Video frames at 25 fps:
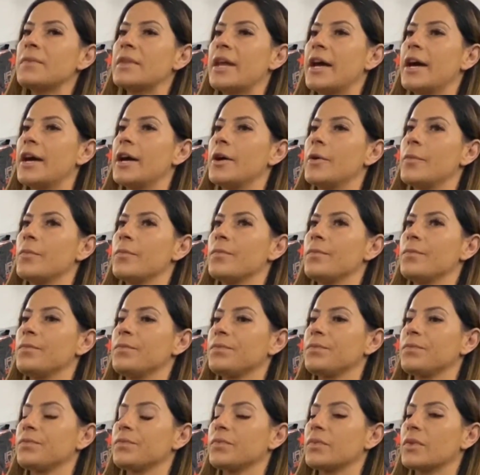Um,
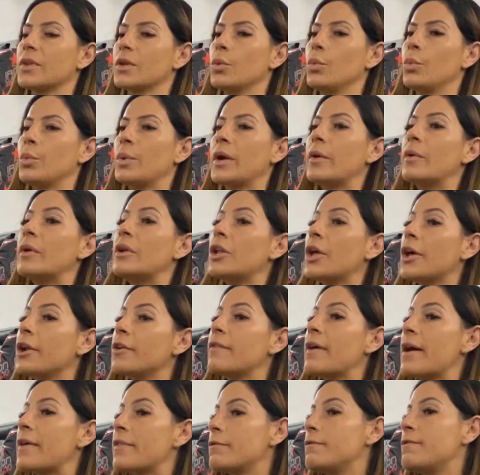where a lot
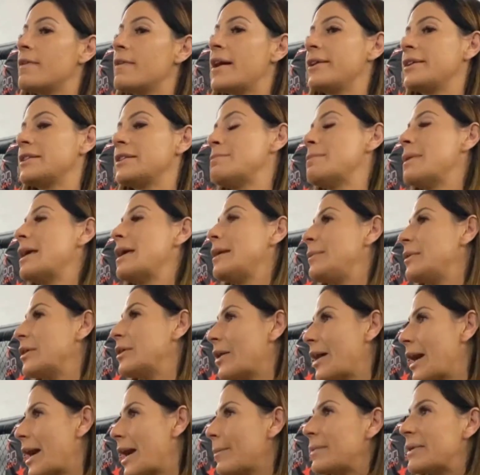of other fighters maybe
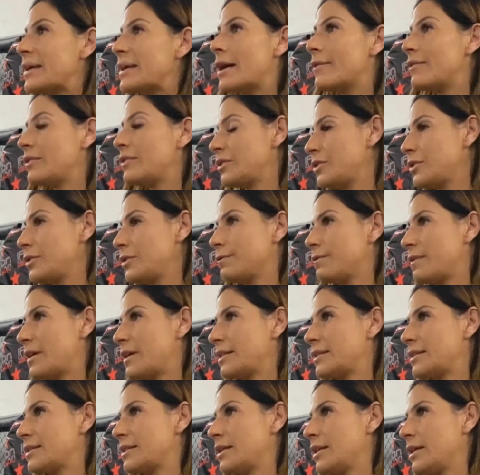are happy having two
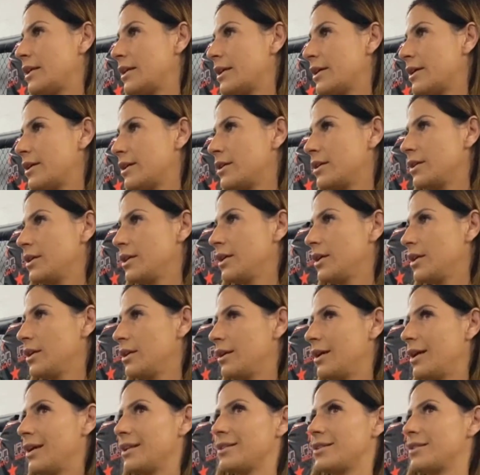fights in a year,
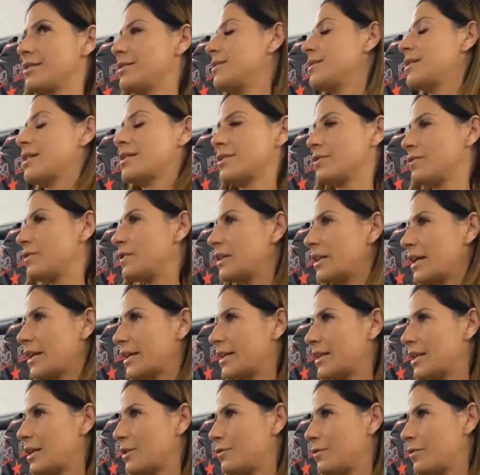it just doesn't feel like
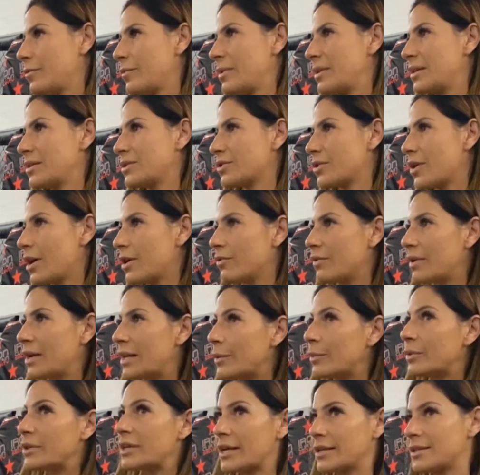enough for me. So mm-hmm. I really
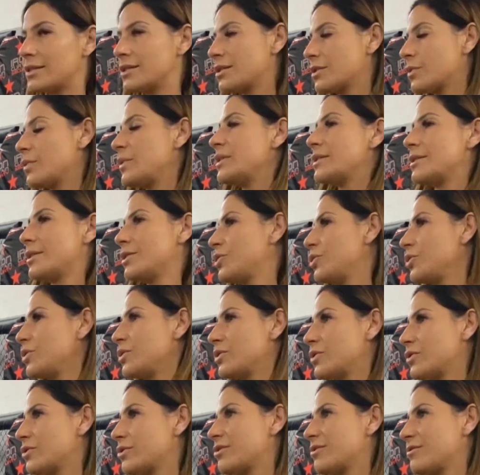would like to squeeze the
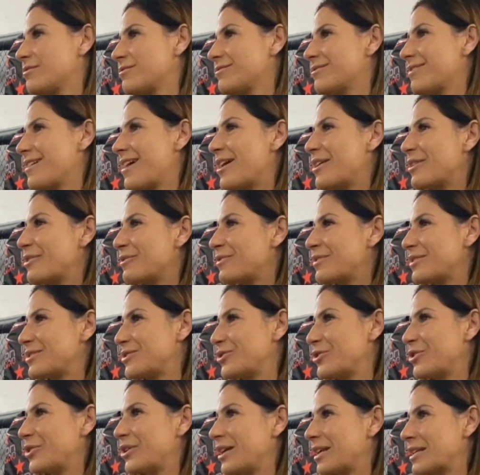juice out of this
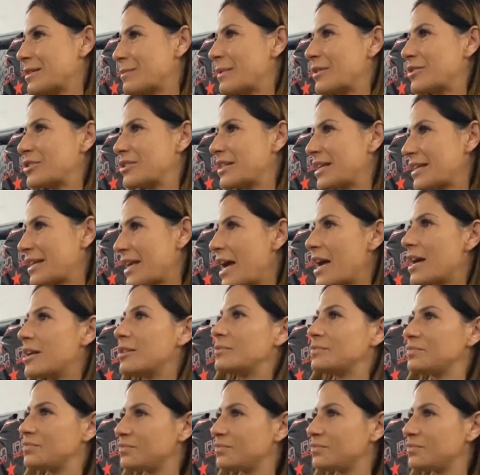journey yeah, as much sure. as I can.